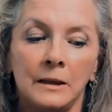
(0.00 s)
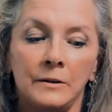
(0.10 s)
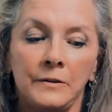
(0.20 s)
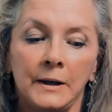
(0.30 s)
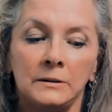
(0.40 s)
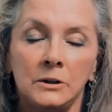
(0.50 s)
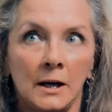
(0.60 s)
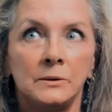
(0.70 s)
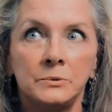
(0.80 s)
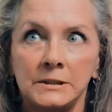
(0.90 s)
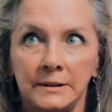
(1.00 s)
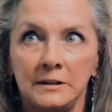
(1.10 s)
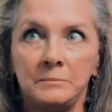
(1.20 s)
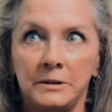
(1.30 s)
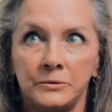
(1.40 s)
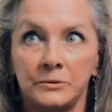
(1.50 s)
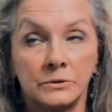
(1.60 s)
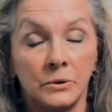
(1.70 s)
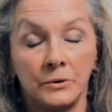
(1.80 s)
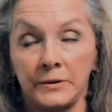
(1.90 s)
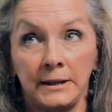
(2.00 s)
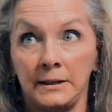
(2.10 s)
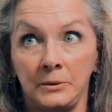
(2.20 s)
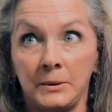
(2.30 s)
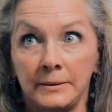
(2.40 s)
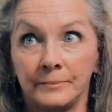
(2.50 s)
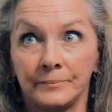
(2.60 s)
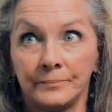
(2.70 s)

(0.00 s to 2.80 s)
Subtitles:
that God was leading me through this whole thing anyway,